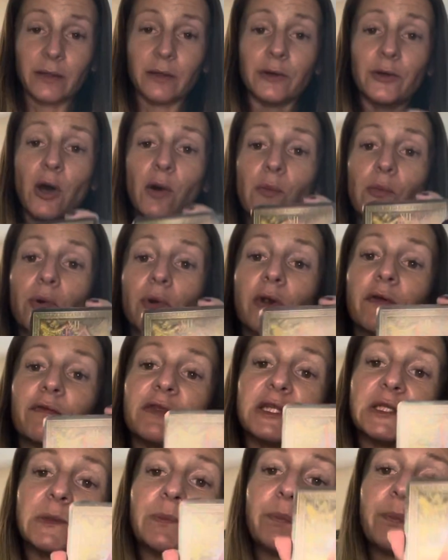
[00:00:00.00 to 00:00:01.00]
No more of
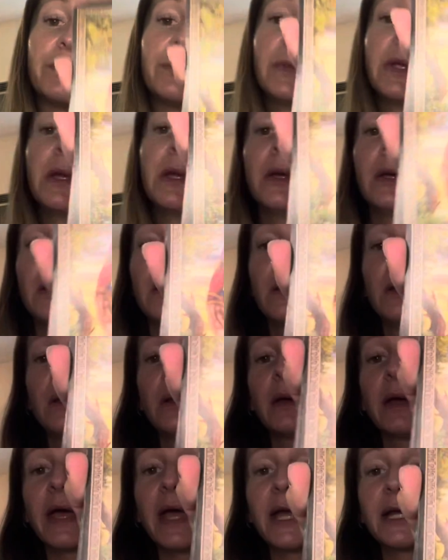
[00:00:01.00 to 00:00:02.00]
this
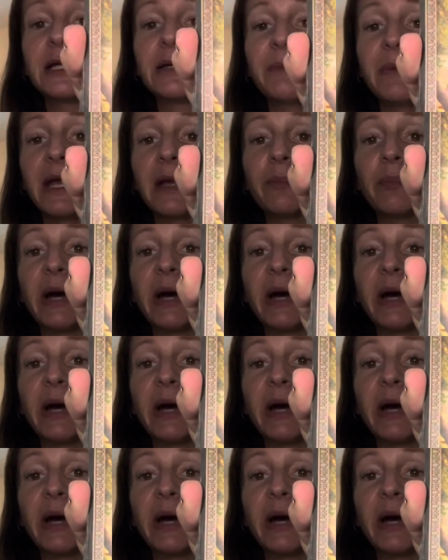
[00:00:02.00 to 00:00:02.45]
hanged man